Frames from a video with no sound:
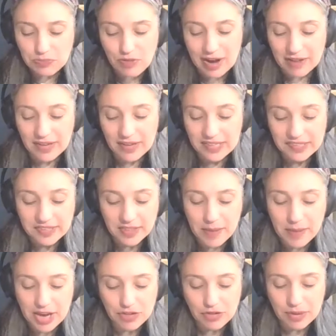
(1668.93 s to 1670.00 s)
breakfast, the
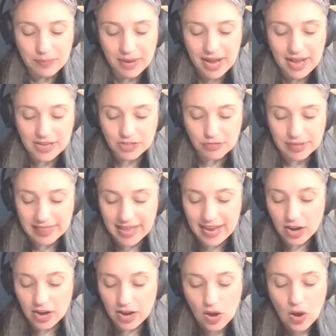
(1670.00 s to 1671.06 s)
matron began to relate,